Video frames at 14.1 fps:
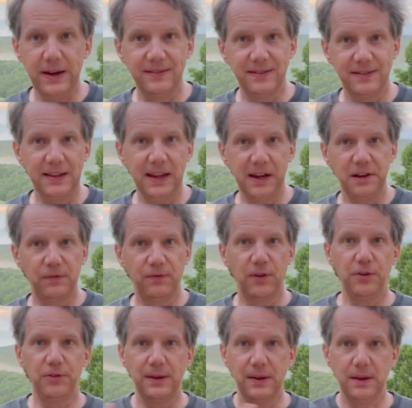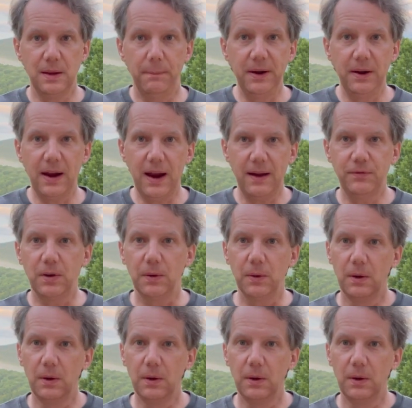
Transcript: It's the stinginess first and then the beer after.